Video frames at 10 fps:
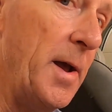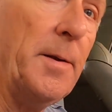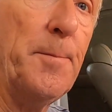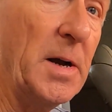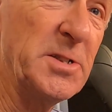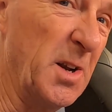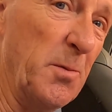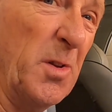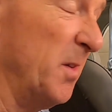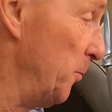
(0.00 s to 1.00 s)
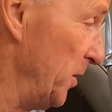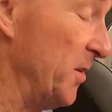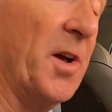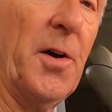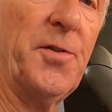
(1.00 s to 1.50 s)
then basically with a
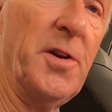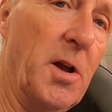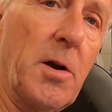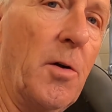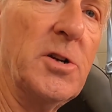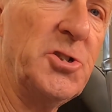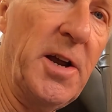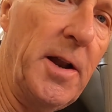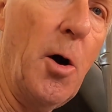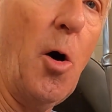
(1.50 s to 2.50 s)
duster you kind of sheen it